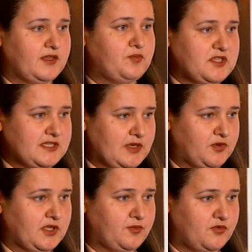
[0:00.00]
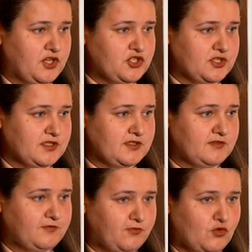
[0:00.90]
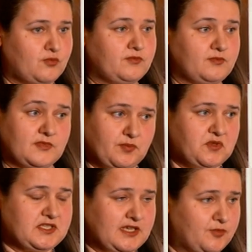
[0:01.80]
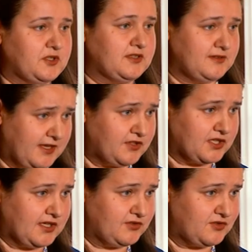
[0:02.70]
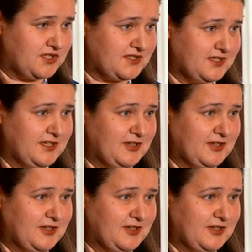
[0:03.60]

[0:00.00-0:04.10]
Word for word: the peacekeeping operations from the peacekeeping loving countries,